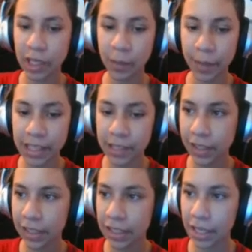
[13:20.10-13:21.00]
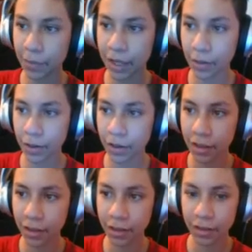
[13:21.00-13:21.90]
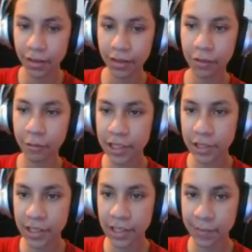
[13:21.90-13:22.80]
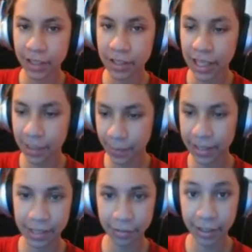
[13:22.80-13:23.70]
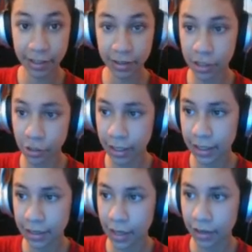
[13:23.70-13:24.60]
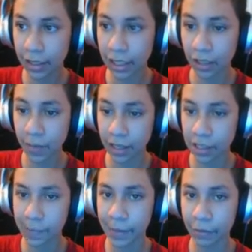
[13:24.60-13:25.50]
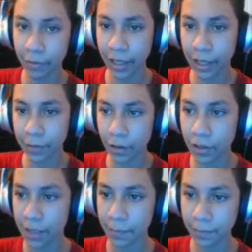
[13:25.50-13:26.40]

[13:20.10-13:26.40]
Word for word: their base. You look in the top right corner. We destroyed some of their second base. If we can destroy it entirely, that would be actually be really good for our team.